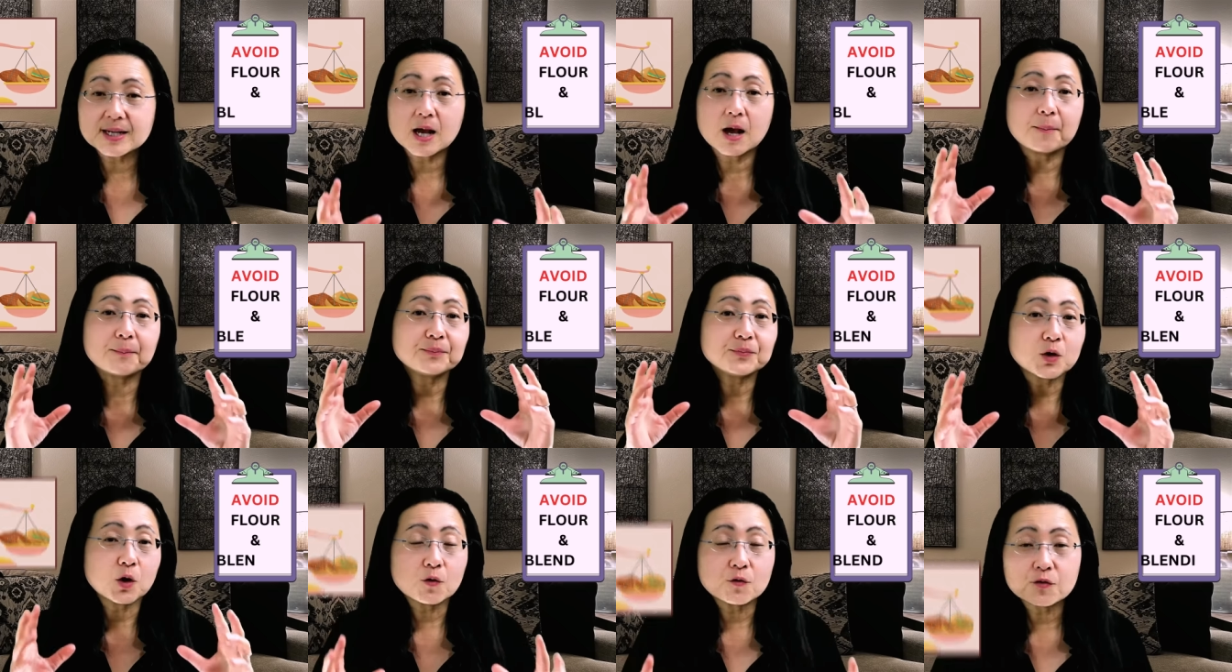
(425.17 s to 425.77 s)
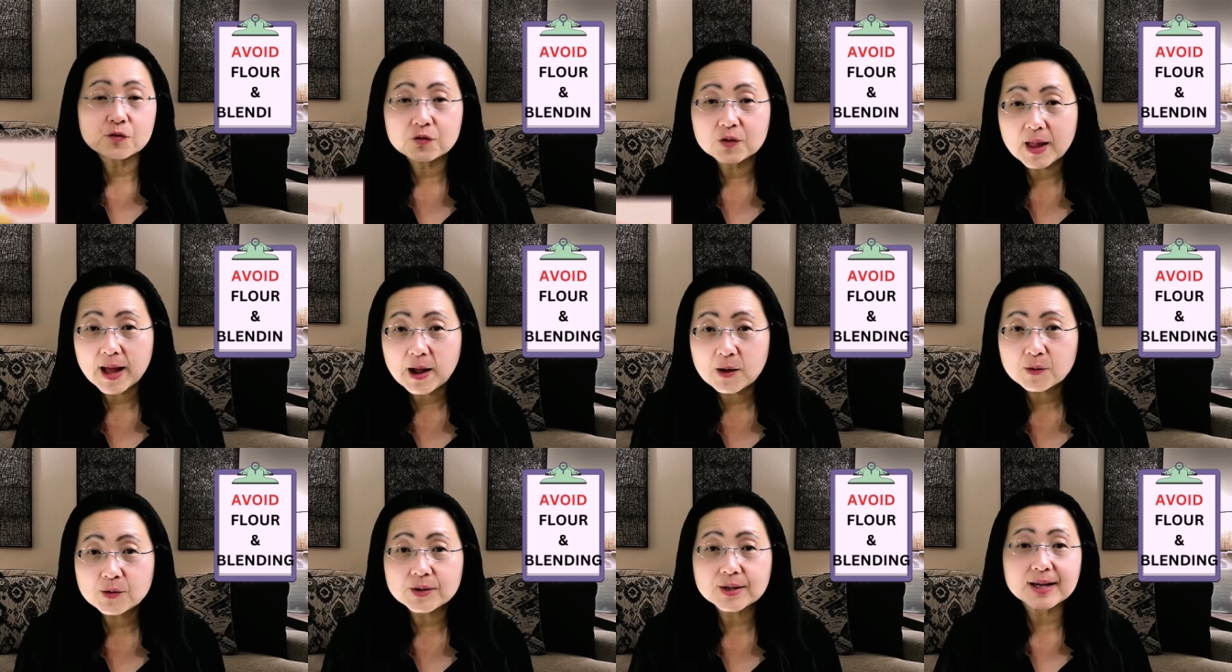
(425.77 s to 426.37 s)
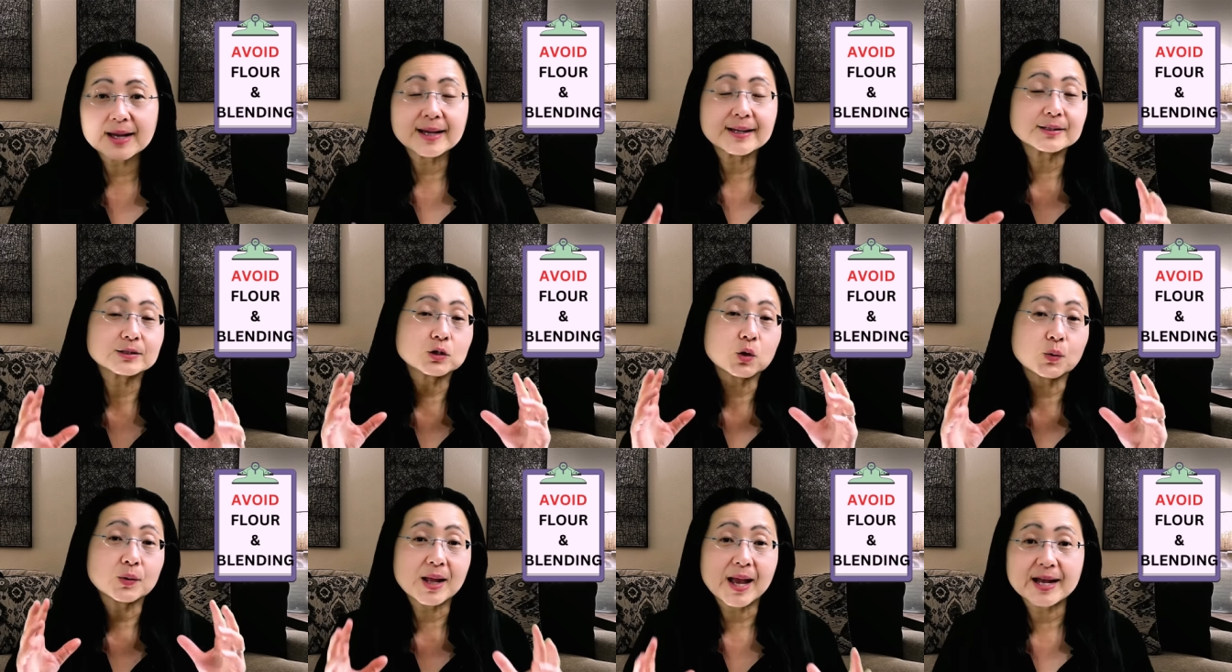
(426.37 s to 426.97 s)
it up, don't flour it,
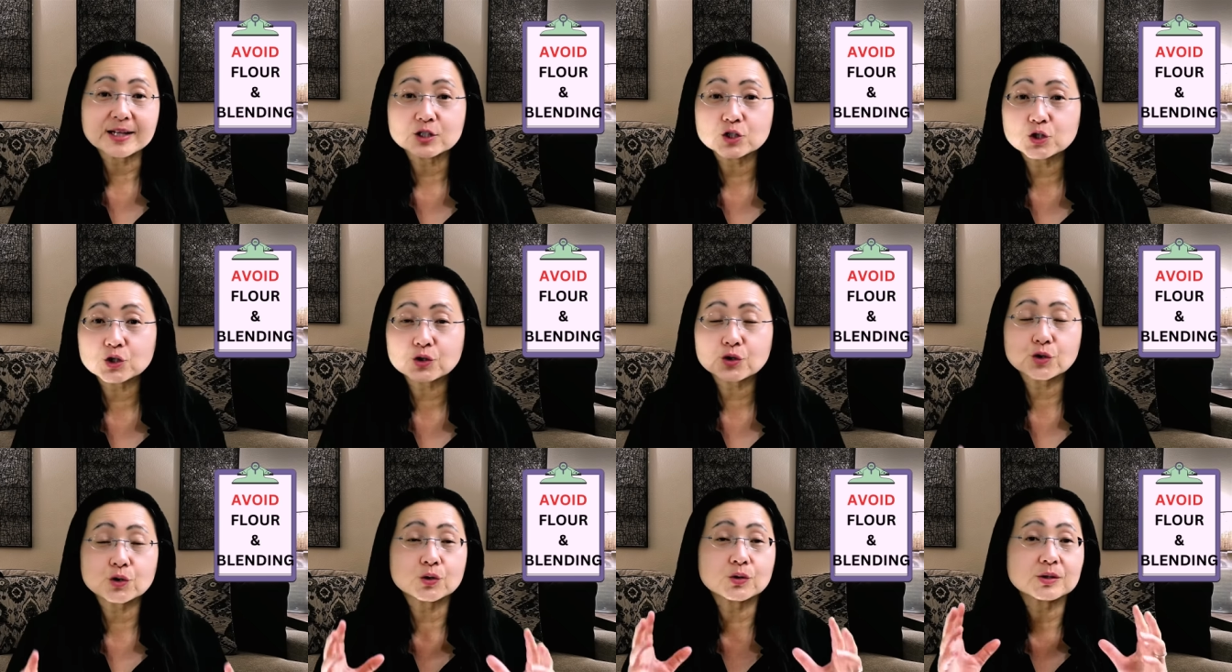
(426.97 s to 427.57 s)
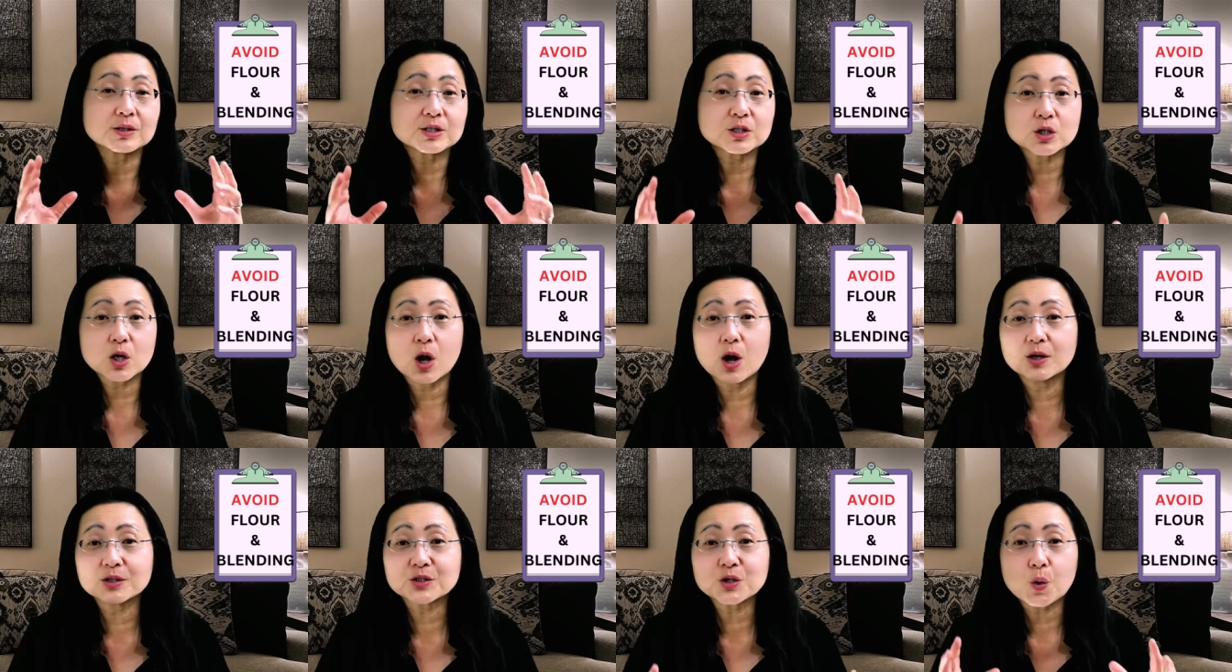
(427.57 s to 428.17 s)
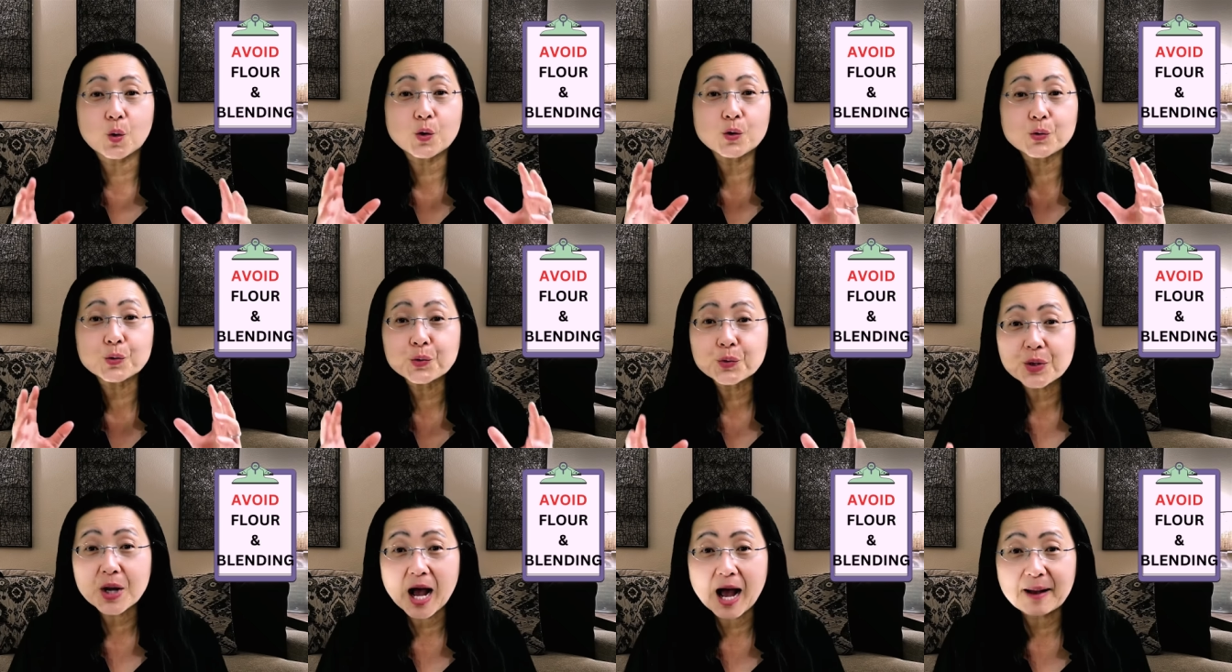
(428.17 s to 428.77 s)
don't add sugar, salt, or
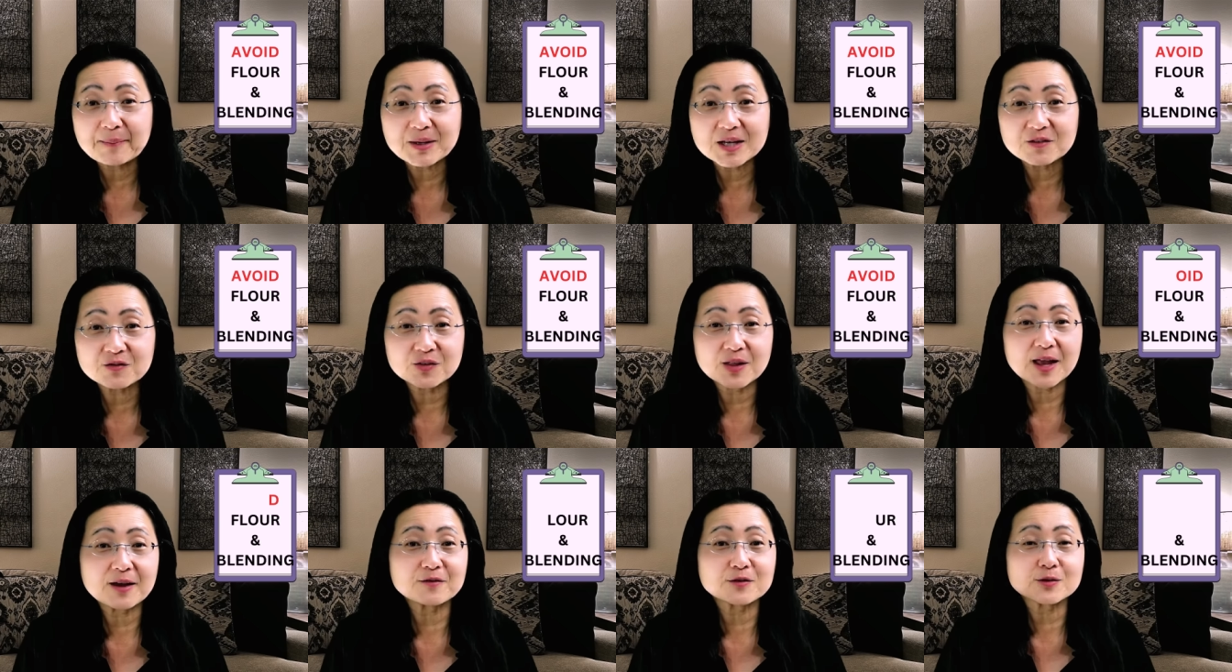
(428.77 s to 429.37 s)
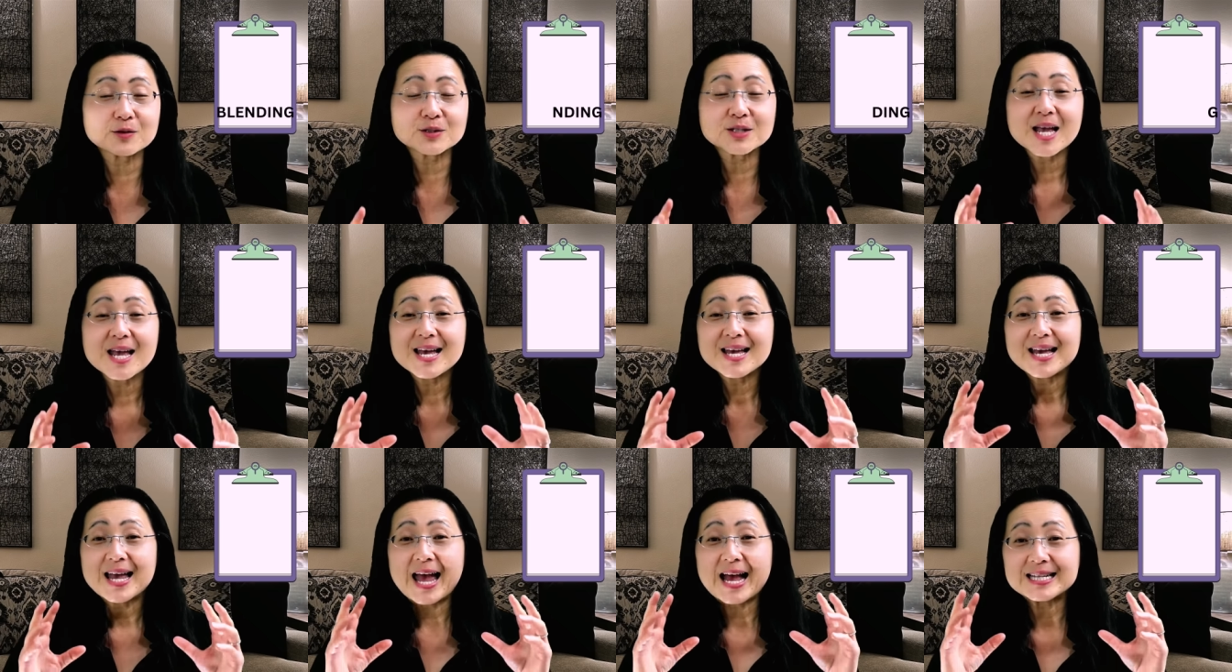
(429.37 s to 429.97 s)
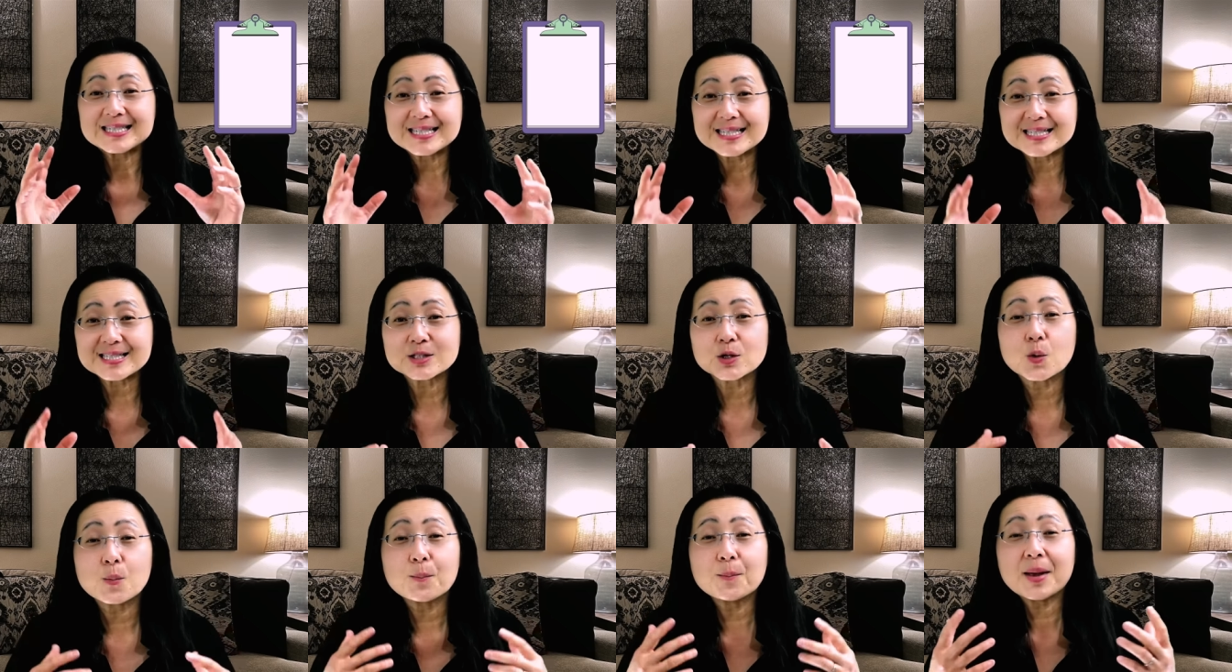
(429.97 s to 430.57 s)
umami flavors, as this
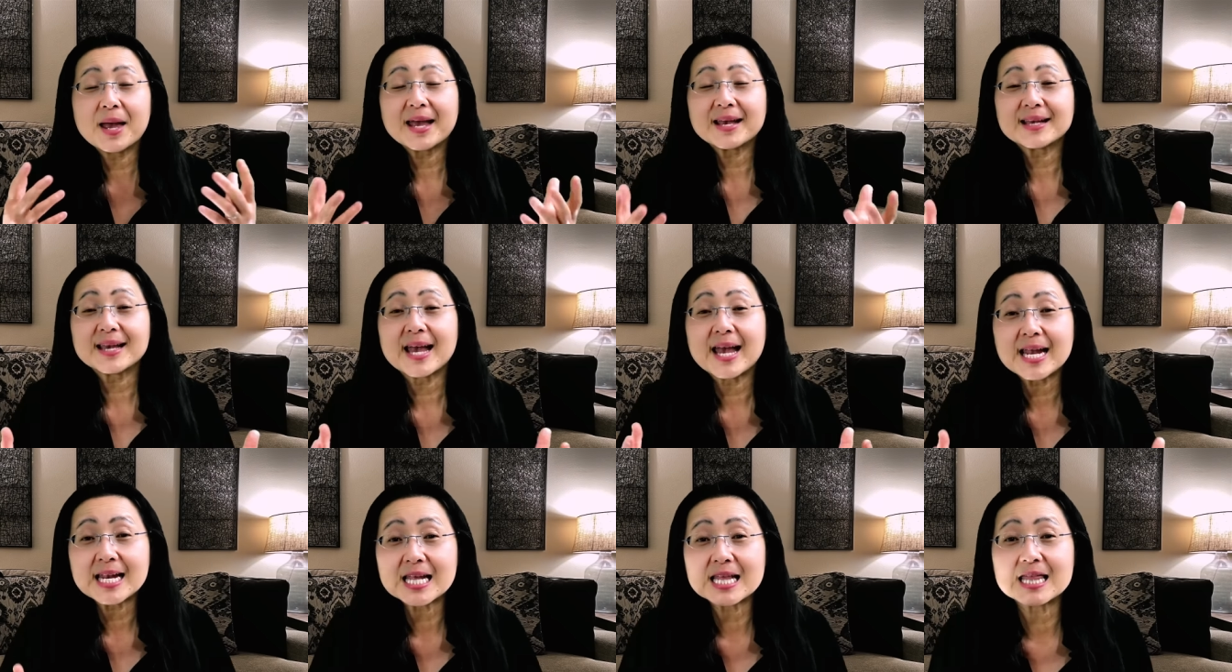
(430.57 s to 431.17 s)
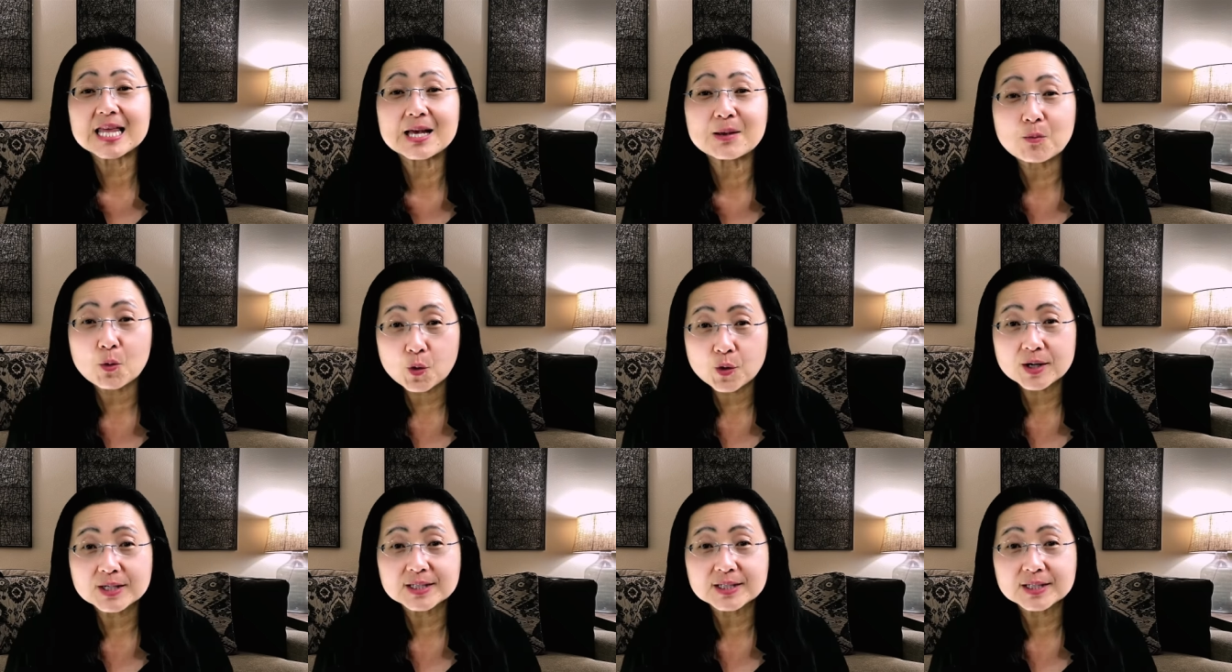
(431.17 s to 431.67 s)
will make anything more